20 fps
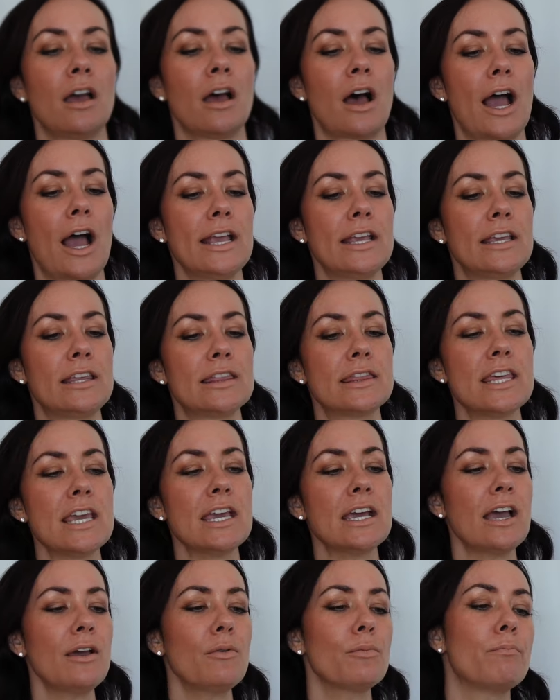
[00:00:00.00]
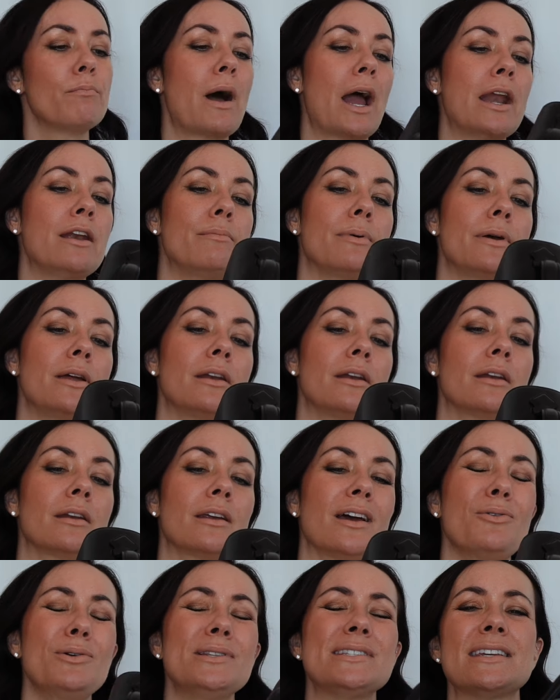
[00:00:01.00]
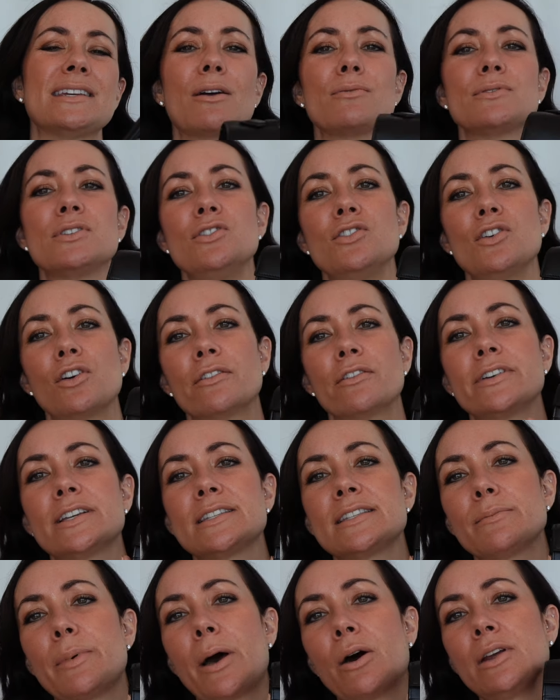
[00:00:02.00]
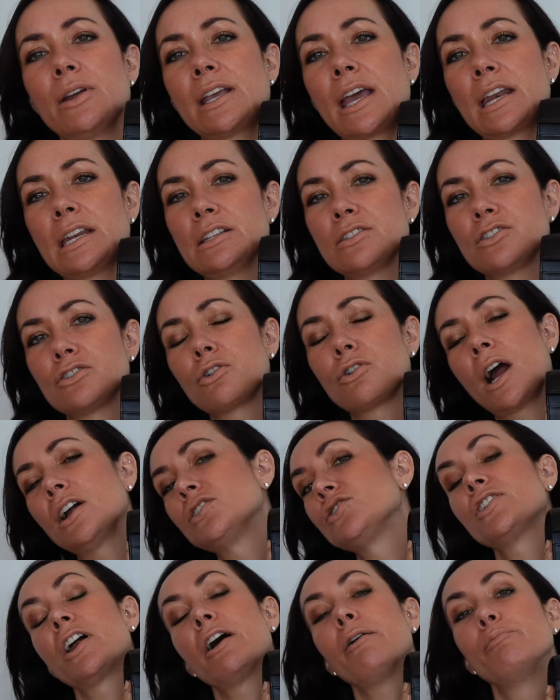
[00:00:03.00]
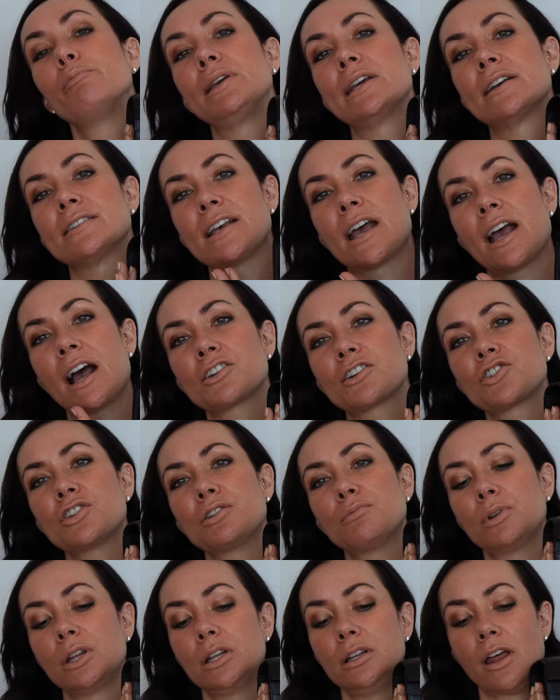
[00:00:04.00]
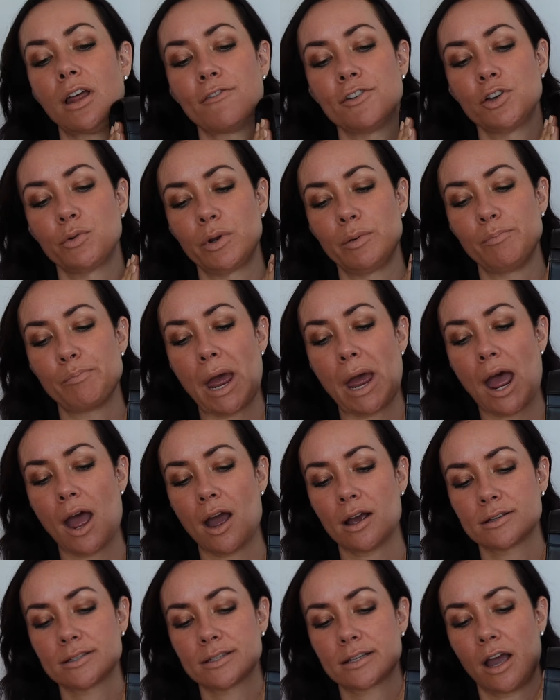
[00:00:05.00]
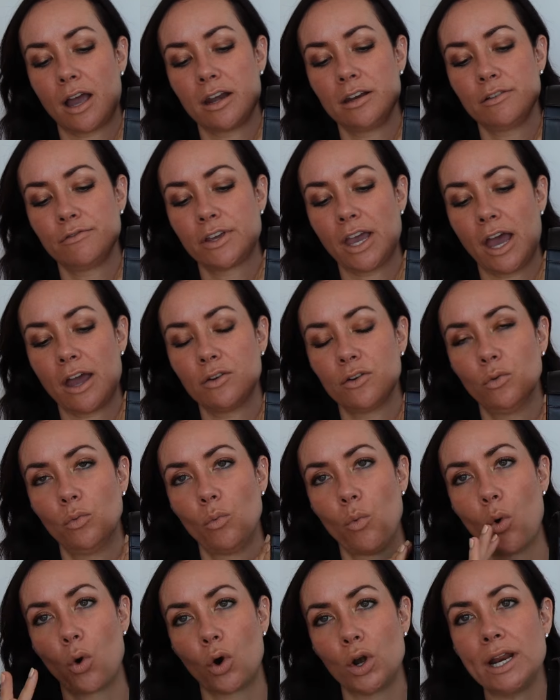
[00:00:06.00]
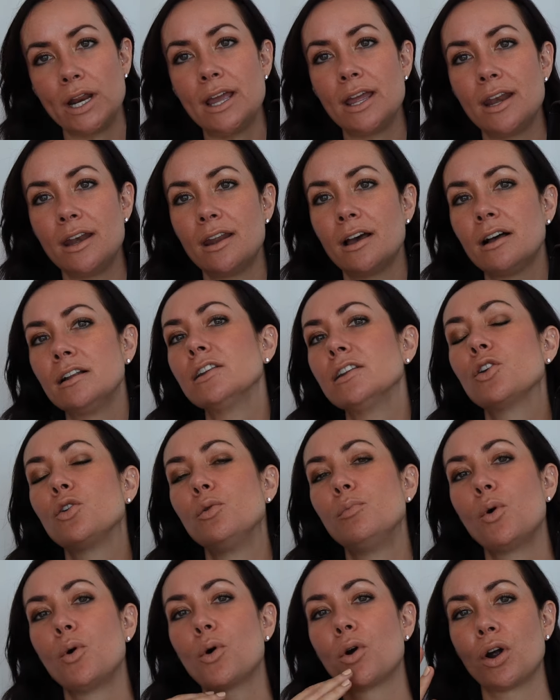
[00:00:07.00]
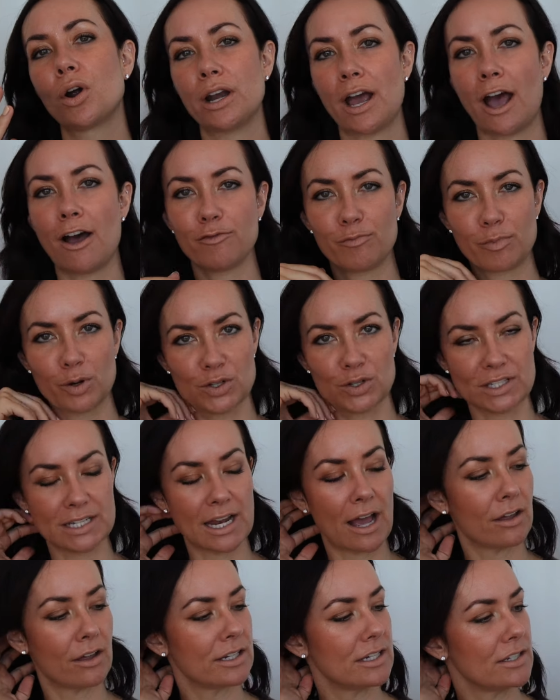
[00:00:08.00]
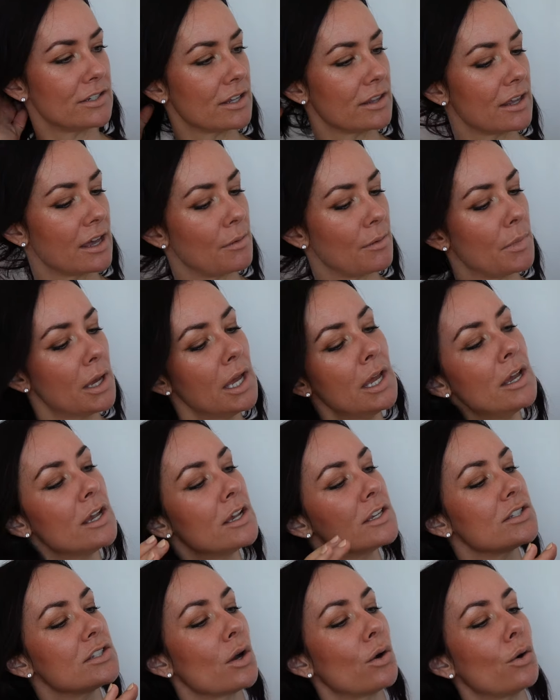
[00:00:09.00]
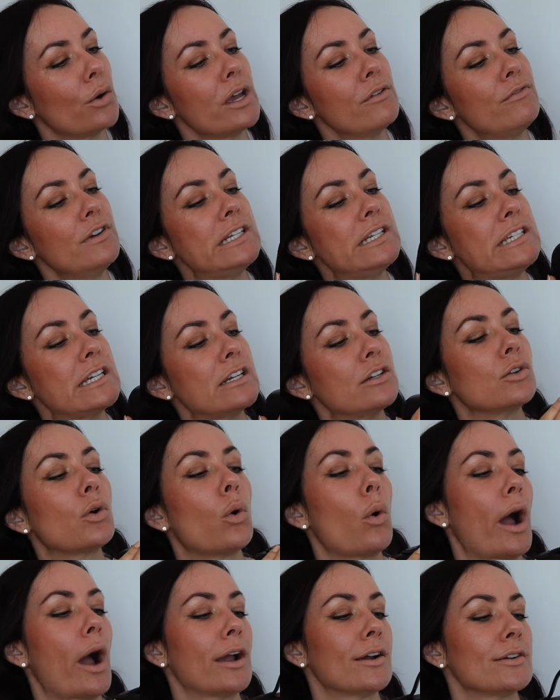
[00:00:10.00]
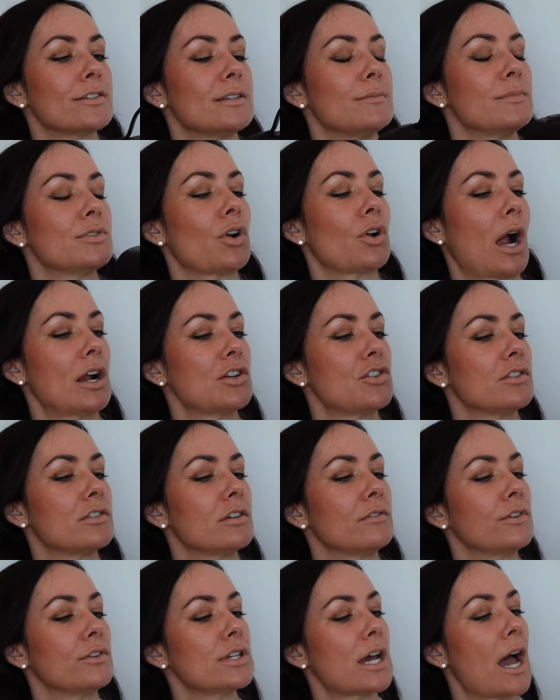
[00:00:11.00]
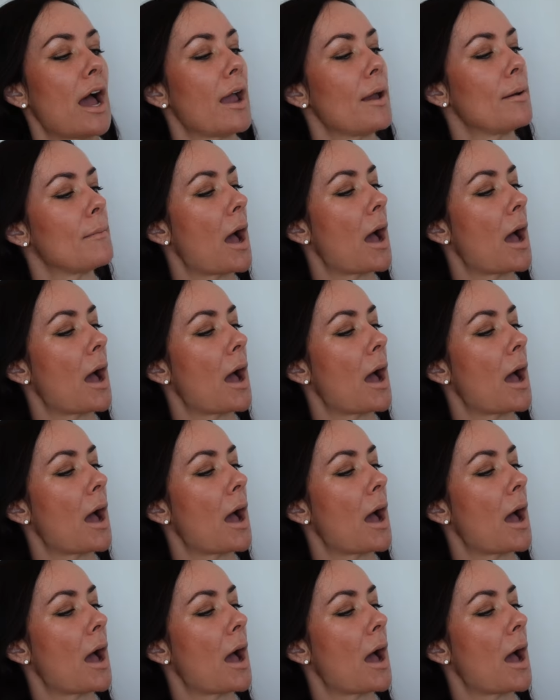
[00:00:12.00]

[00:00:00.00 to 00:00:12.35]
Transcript: I think I might have been, I wouldn't say I was nervous about it getting scratched up, because I actually really love it when bags kind of get worn in a little more and have personality to them. So if it did acquire some scratches over time,